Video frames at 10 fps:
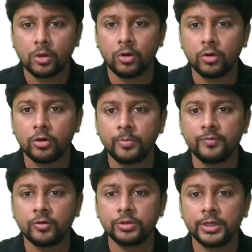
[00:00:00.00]
on or
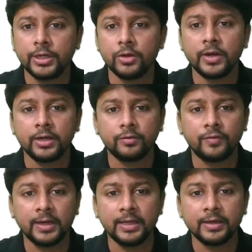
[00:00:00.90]
before the due date of
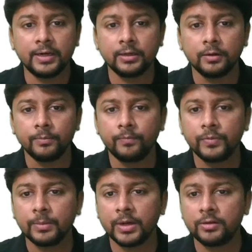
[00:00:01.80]
filing return.
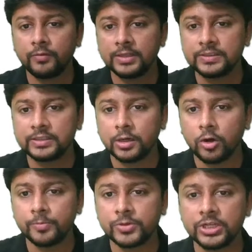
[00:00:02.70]
But once the
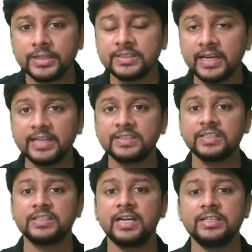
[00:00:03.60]
option is
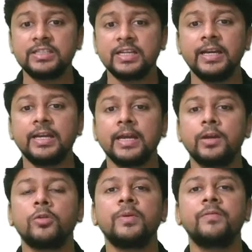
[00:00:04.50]
exercised, it
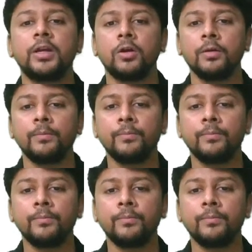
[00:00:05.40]
cannot be withdrawn.